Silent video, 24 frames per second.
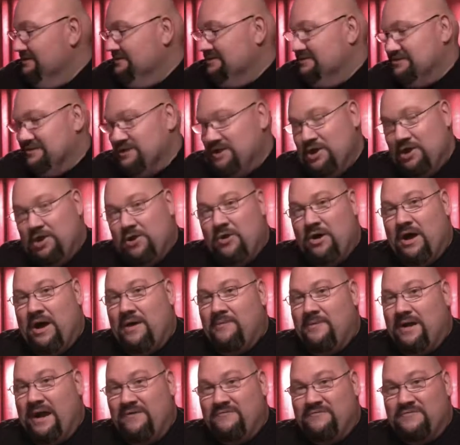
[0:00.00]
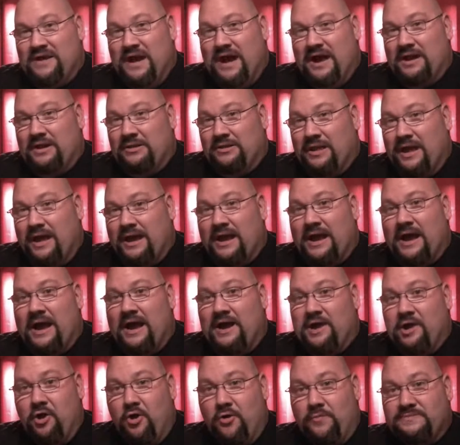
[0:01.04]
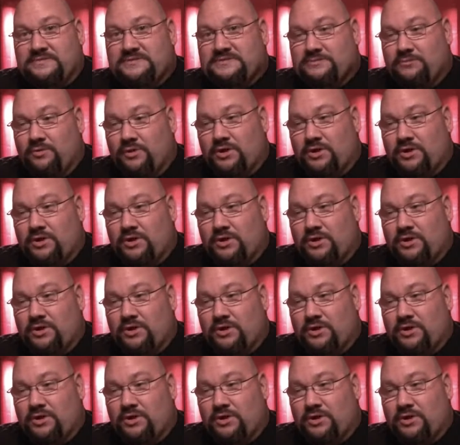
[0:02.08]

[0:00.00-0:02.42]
So I've got a lot of high hopes.